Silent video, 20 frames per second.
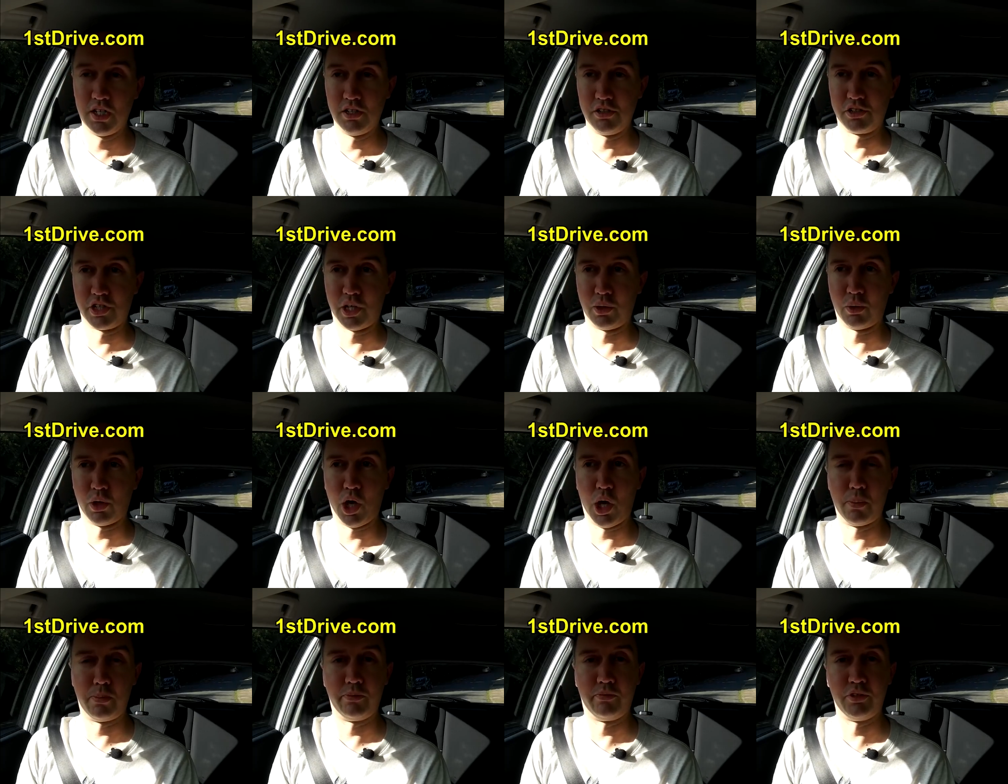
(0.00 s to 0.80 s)
So
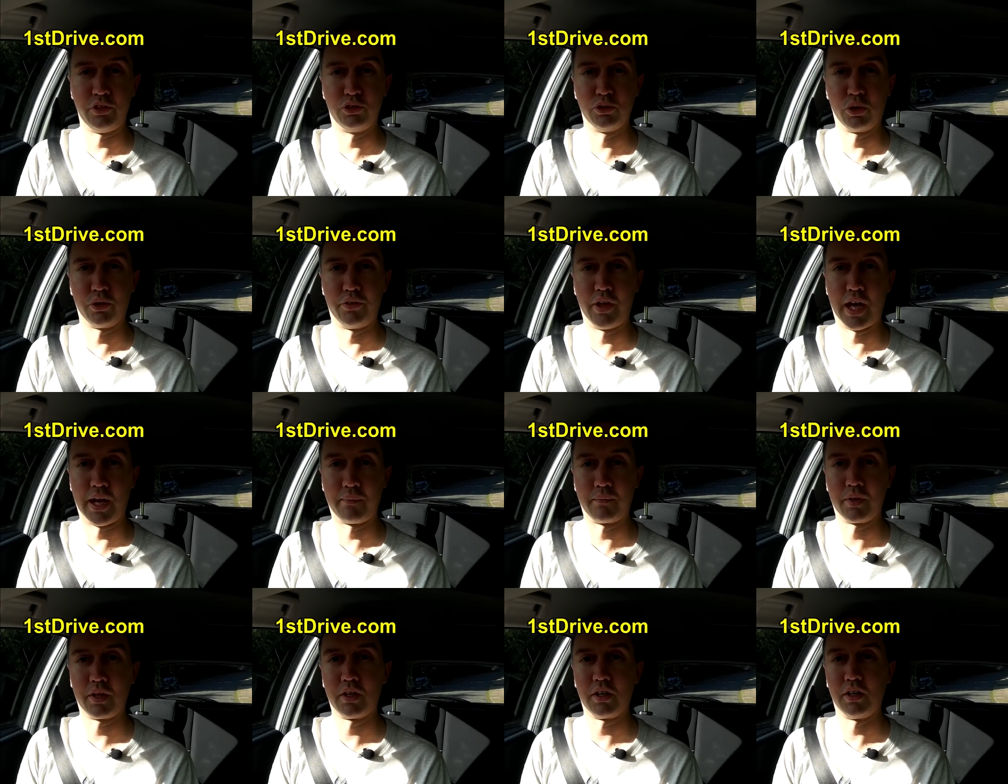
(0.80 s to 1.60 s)
hope you've enjoyed
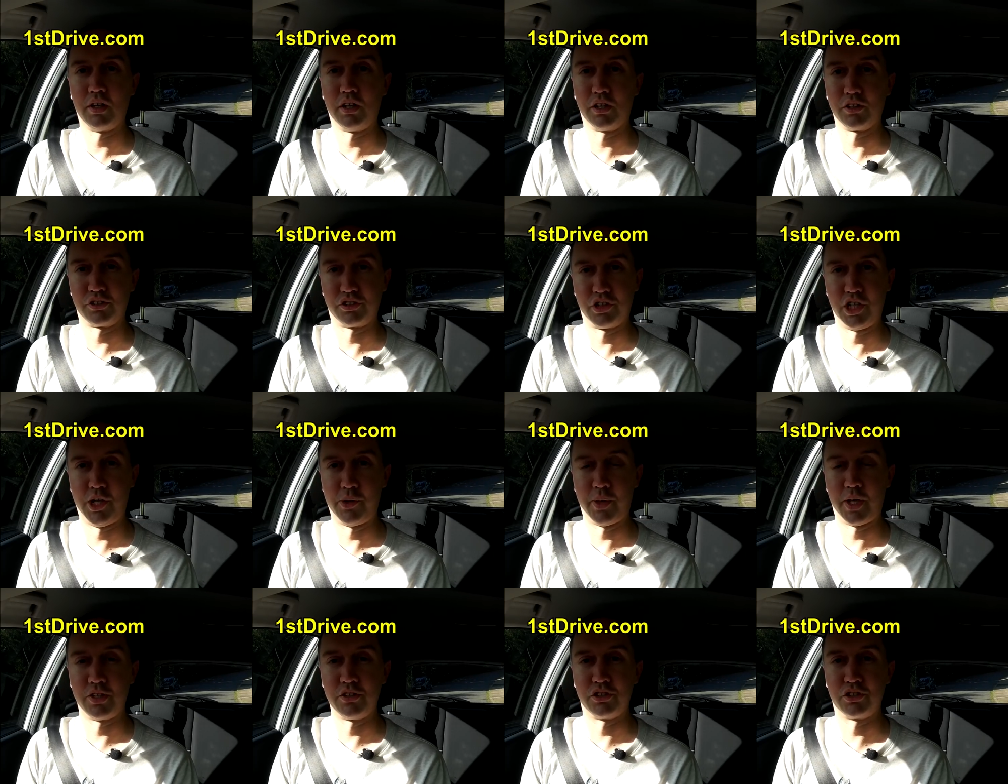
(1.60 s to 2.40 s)
that and I'll see you
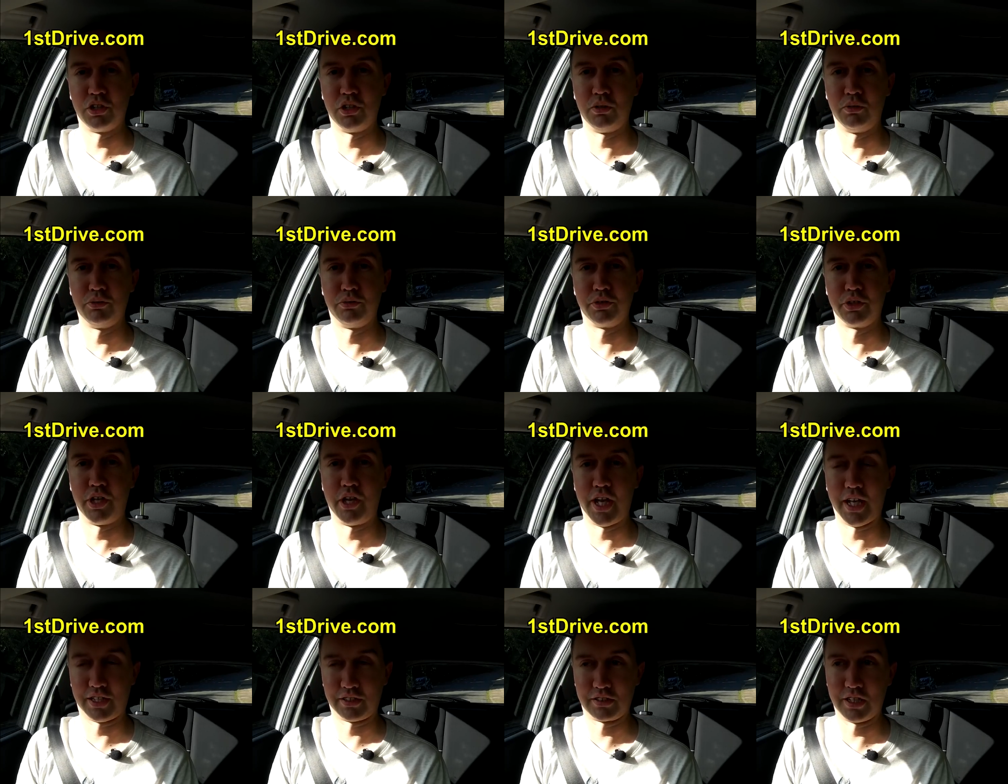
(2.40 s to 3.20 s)
again soon for the
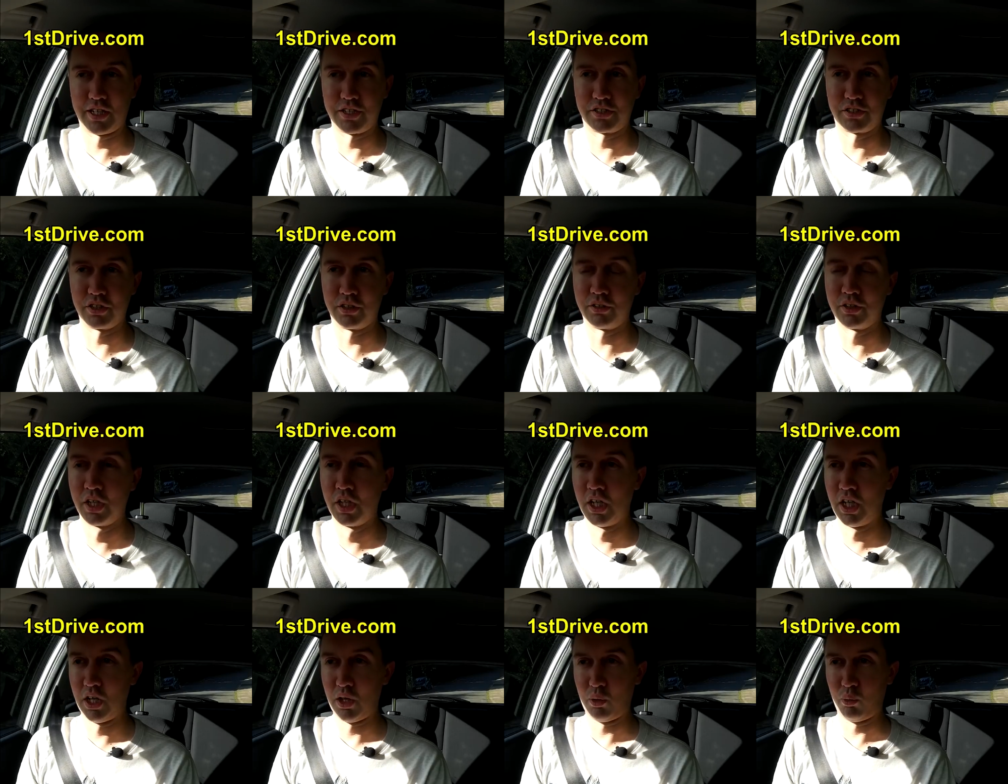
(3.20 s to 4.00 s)
next lesson
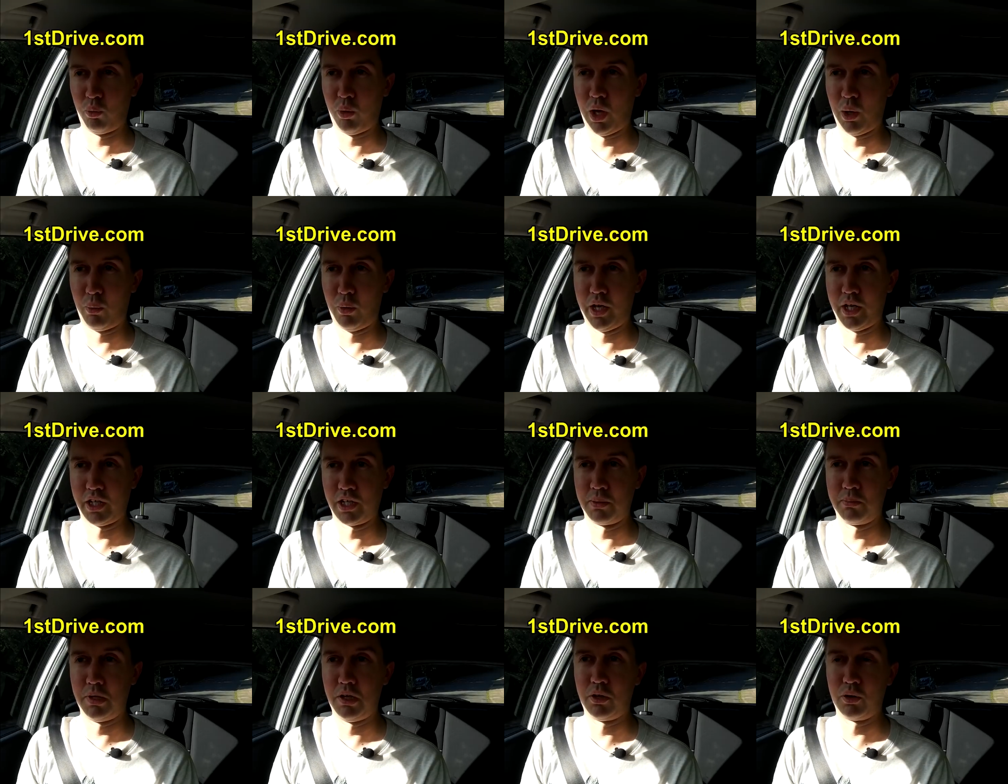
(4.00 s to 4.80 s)
where we're
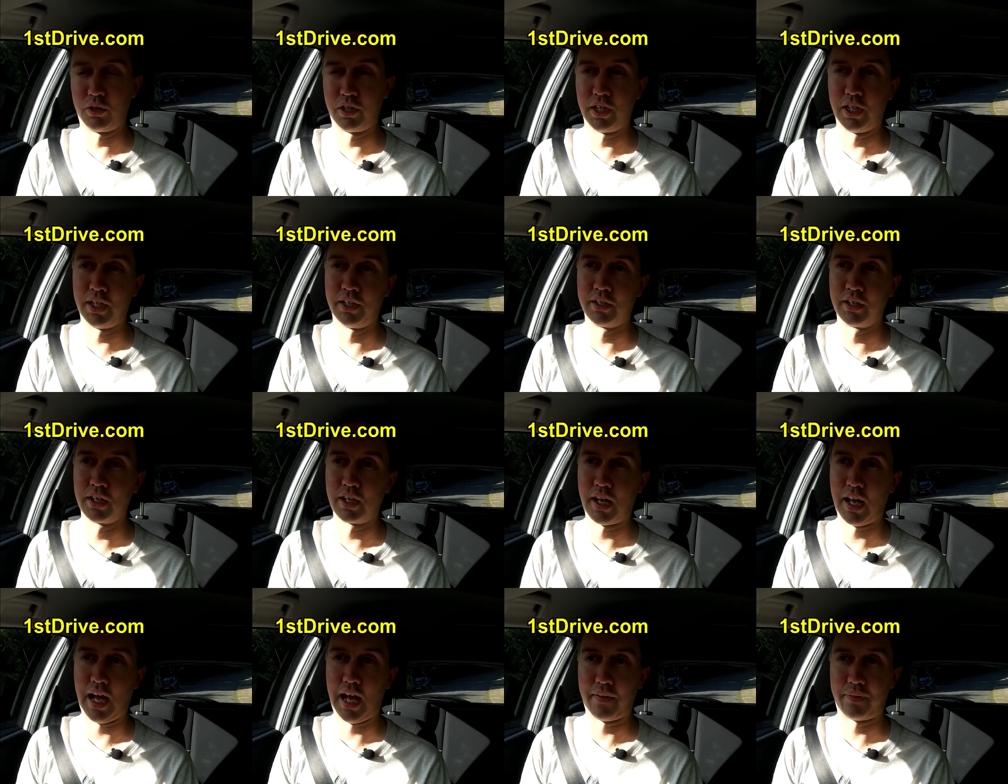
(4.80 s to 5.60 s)
going to be looking
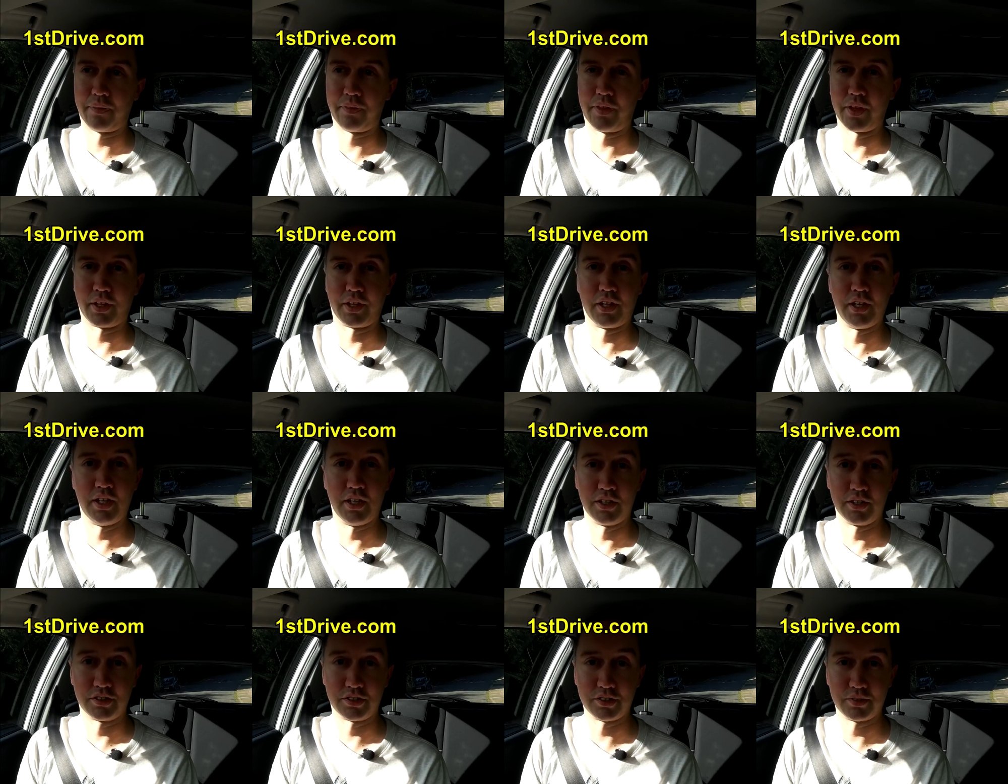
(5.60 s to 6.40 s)
at the
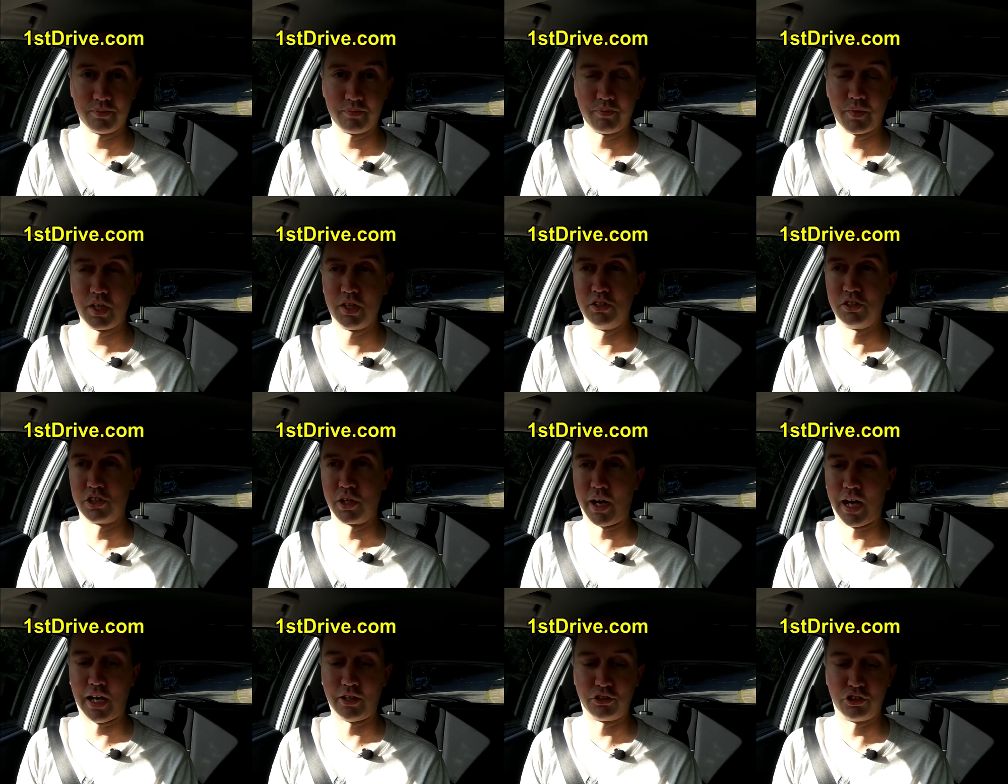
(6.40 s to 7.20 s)
gears.
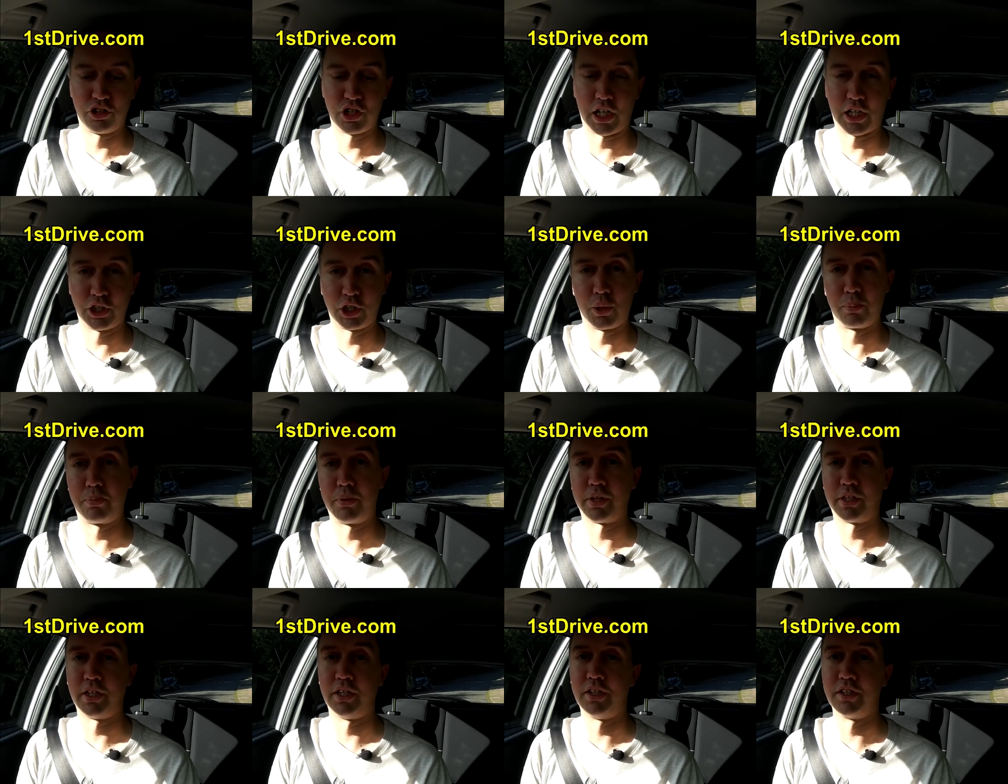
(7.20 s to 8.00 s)
So how to change up
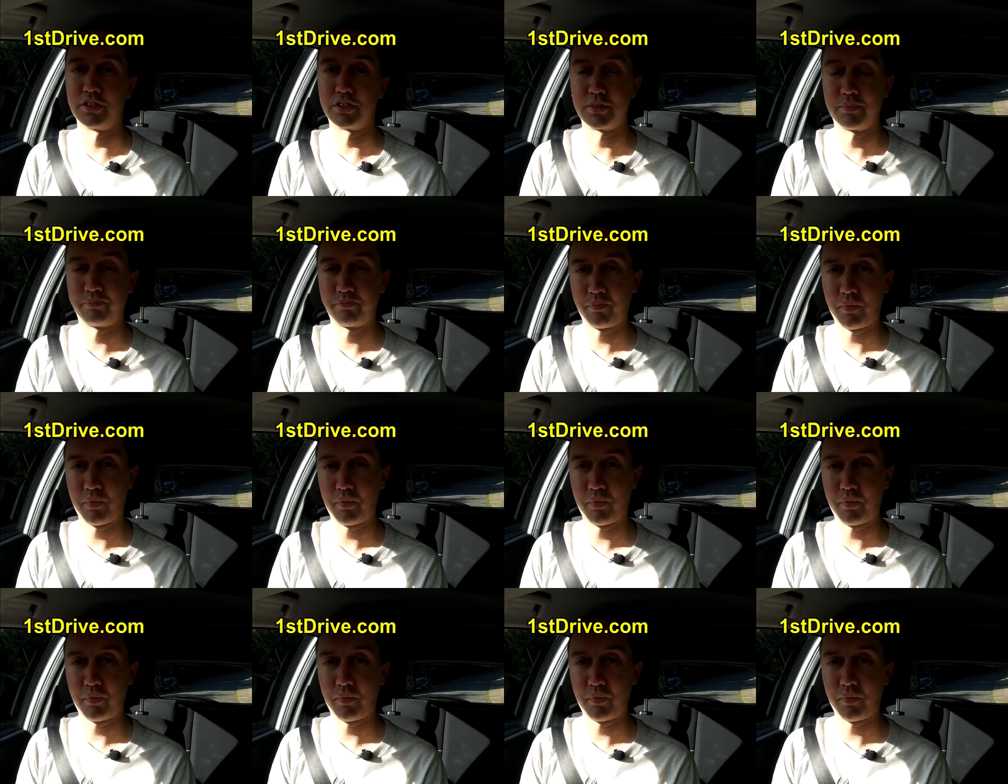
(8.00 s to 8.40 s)
the gears.